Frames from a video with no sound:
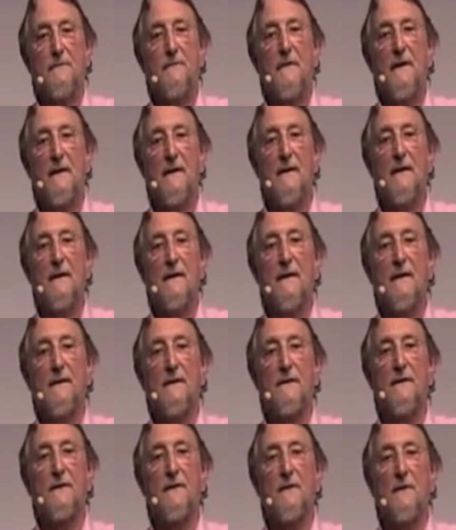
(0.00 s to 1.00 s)

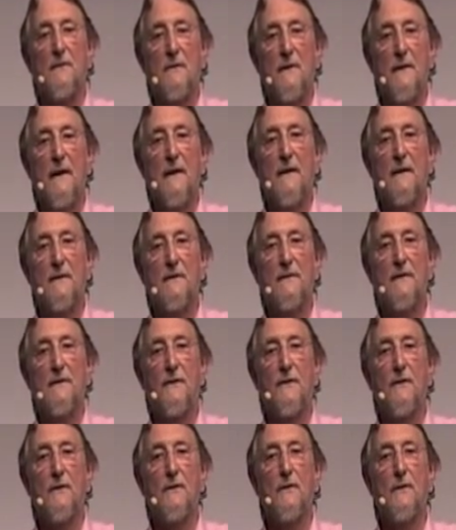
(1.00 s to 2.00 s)
realize that we have
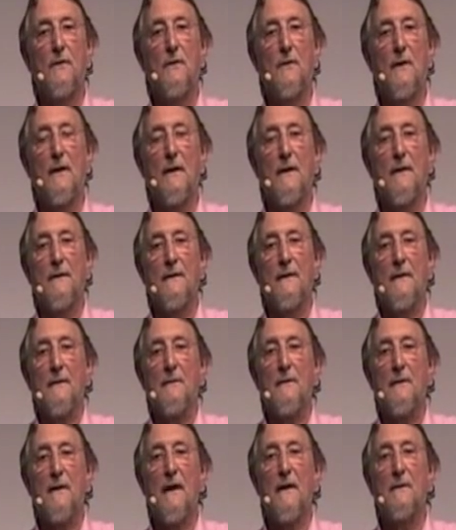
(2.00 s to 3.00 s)
to
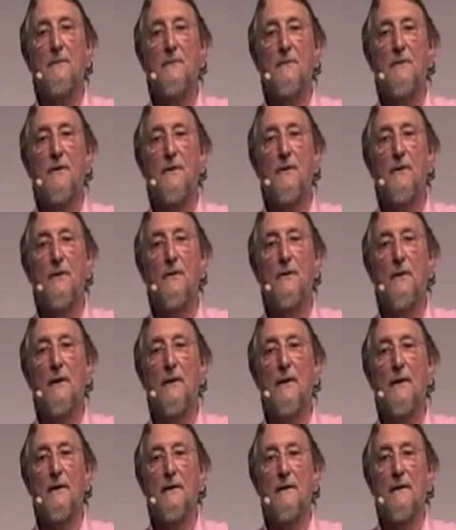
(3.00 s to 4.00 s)
come
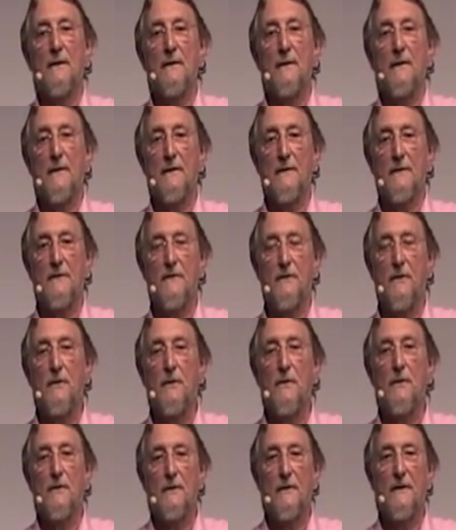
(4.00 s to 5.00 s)
to
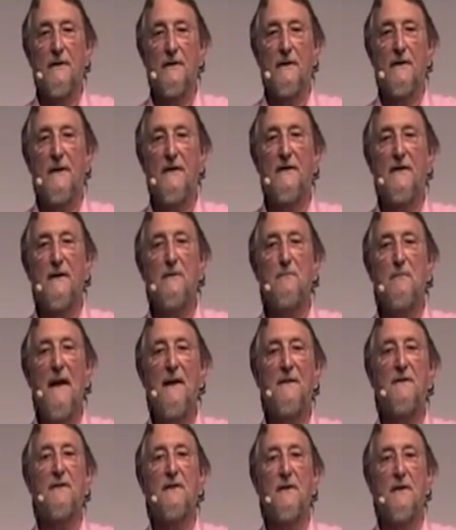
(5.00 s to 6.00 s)
do this
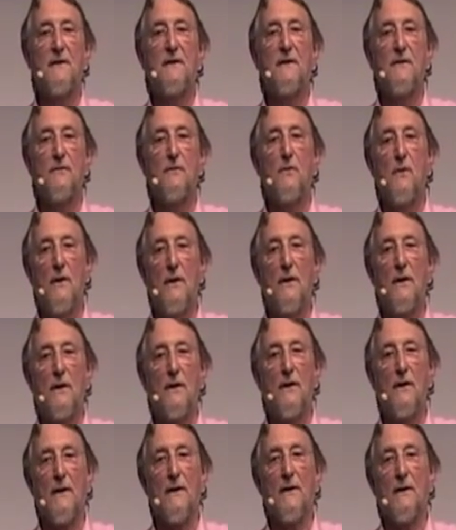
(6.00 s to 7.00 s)
imaginative
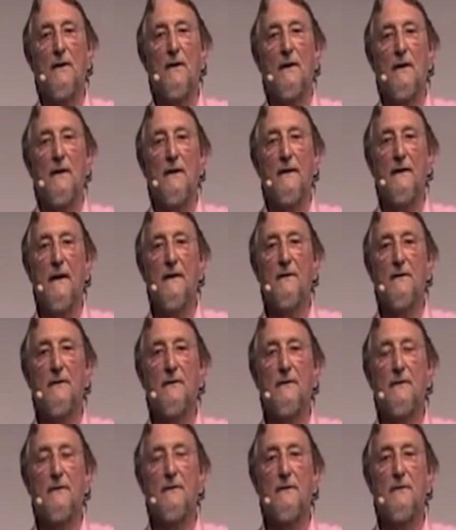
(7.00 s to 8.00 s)
work. Now,
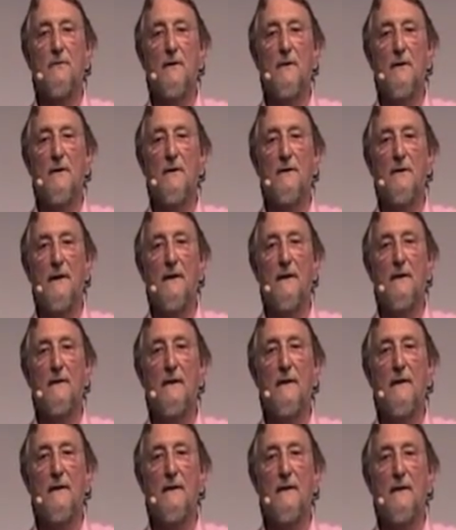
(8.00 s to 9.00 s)
the word
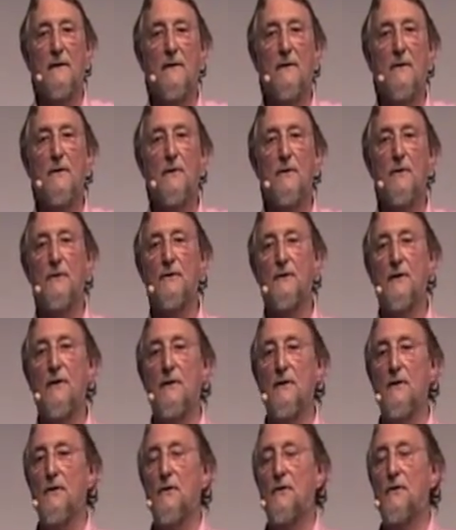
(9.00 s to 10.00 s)
I used,
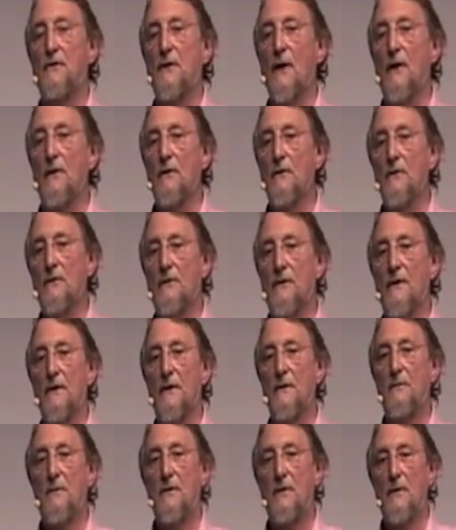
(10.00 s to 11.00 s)
you solve
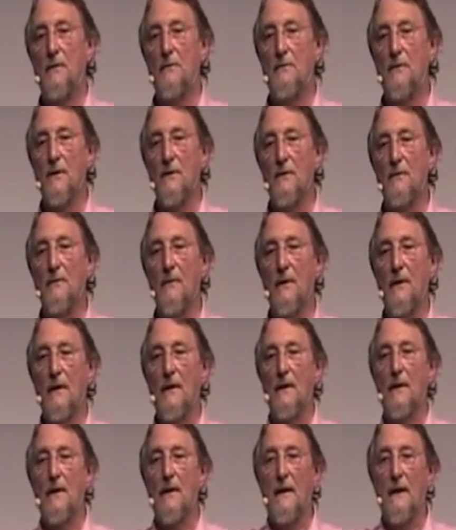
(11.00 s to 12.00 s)
a problem
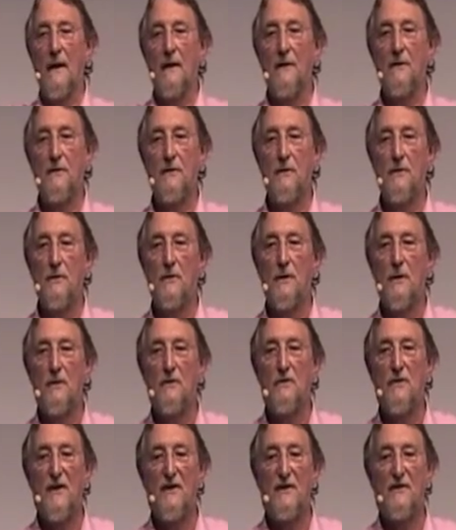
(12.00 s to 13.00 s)
and you
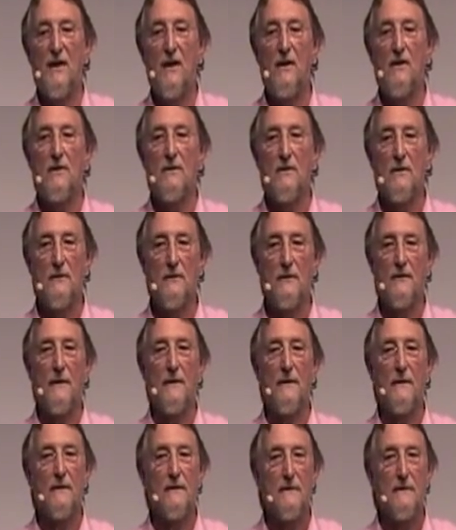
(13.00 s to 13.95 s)
resolve